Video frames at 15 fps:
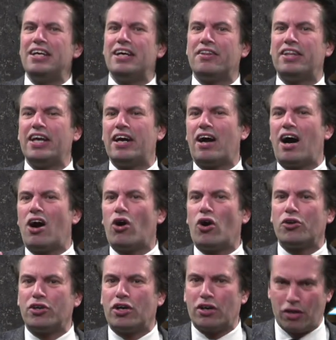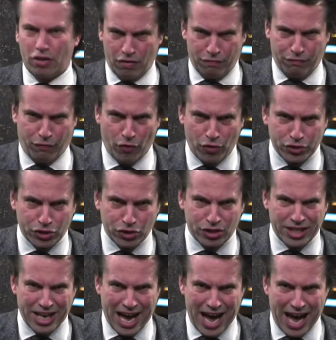there other forces
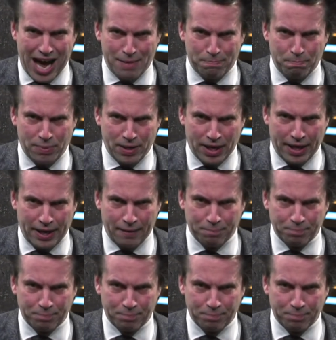at play?